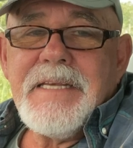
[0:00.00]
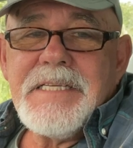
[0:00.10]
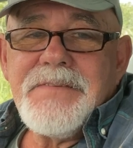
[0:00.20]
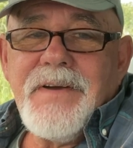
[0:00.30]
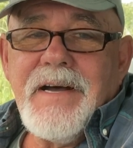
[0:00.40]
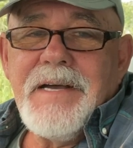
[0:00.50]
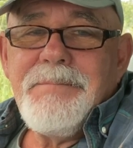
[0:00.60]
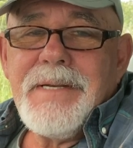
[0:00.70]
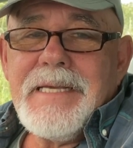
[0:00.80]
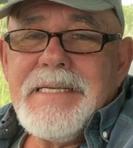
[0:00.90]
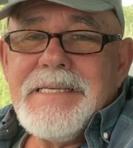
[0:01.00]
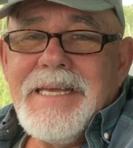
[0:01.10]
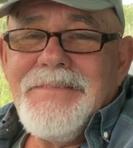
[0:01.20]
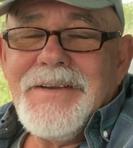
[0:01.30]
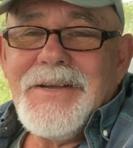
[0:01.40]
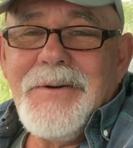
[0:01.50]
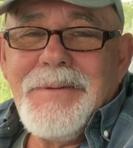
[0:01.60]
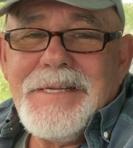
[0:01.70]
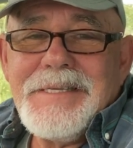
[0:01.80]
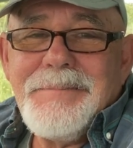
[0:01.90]
this far, and please leave your
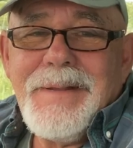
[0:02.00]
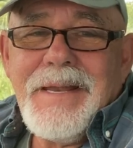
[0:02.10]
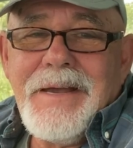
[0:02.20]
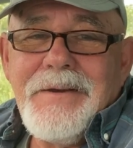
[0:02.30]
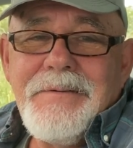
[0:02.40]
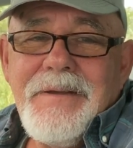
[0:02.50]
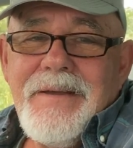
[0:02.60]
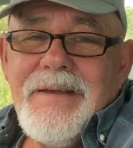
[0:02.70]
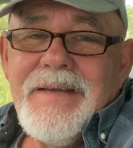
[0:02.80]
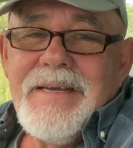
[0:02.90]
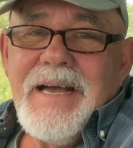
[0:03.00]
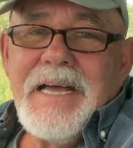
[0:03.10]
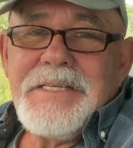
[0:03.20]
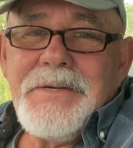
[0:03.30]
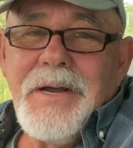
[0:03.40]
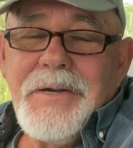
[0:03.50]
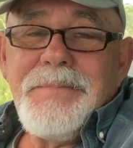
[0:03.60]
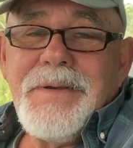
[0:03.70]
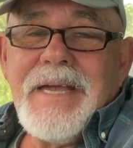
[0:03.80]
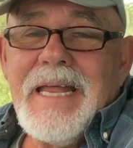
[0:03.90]
comments below. I do
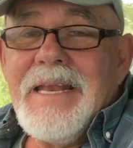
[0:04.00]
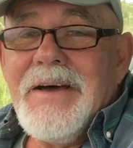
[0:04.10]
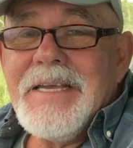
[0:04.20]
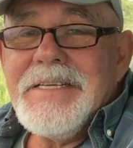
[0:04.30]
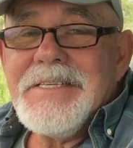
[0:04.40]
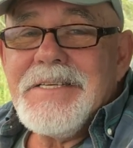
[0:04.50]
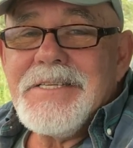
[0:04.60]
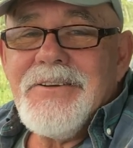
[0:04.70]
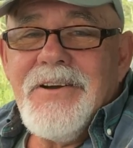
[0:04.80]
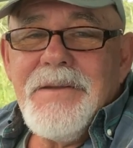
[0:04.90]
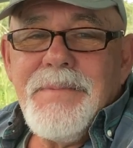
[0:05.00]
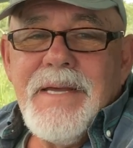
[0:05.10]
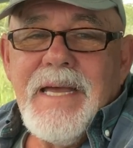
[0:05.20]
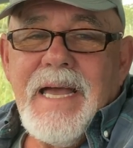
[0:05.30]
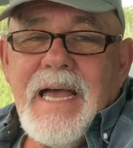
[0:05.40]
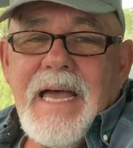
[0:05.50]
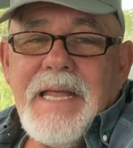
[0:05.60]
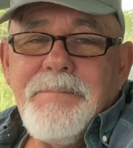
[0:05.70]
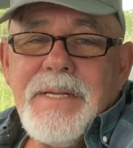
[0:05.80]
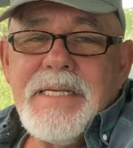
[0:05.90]
hope you can like and subscribe,
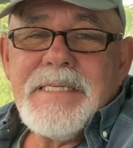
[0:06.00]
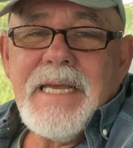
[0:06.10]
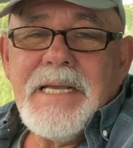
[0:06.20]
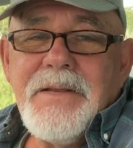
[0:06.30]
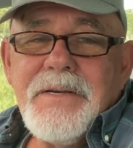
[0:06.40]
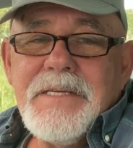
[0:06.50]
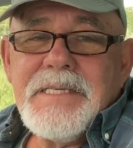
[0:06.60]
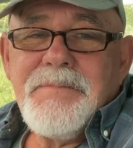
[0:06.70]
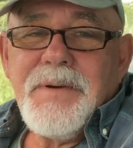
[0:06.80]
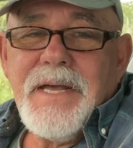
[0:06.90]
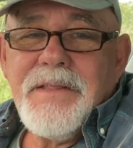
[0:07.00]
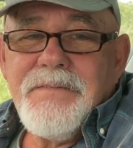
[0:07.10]
and please take a look at some of my other